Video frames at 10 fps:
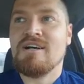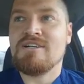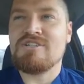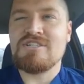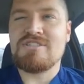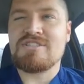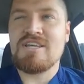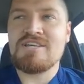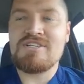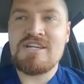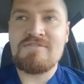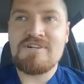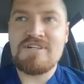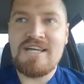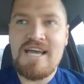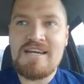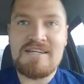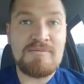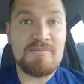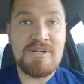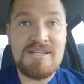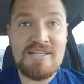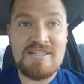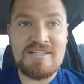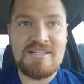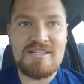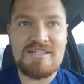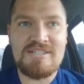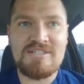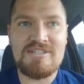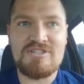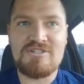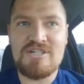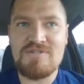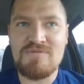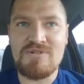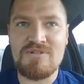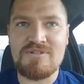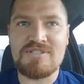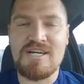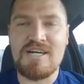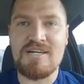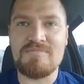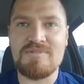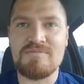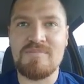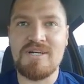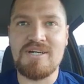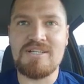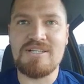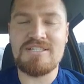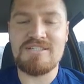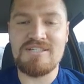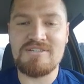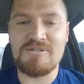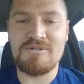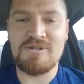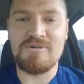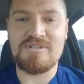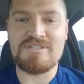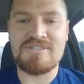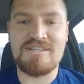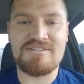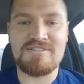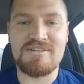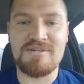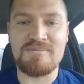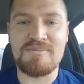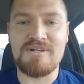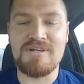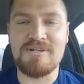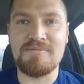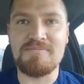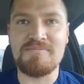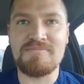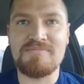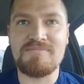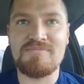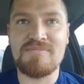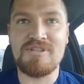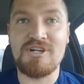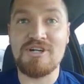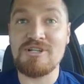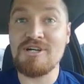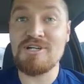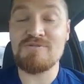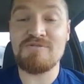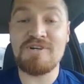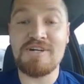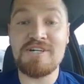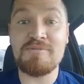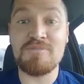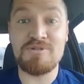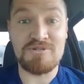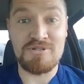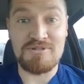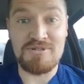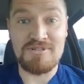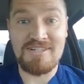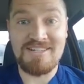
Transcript: She never really had any breathing distressful times, but listening to her with the stethoscope, her lungs were very musical,